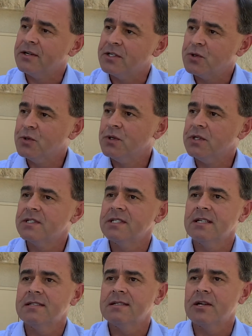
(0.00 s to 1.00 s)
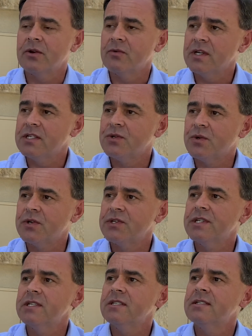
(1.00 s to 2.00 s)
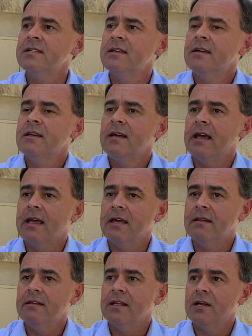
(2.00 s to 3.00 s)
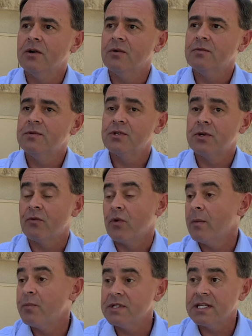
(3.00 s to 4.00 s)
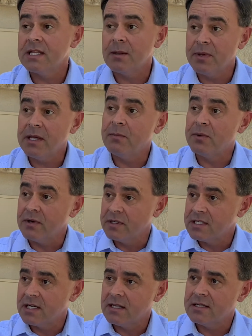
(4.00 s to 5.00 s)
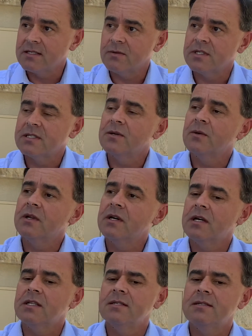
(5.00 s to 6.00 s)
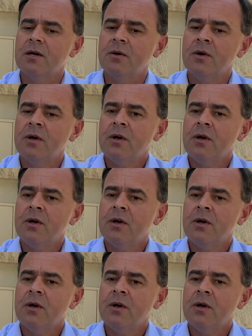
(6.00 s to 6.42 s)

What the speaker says: tools, necessary resources, and, you know, sort of represent the people and tell us what's going on. So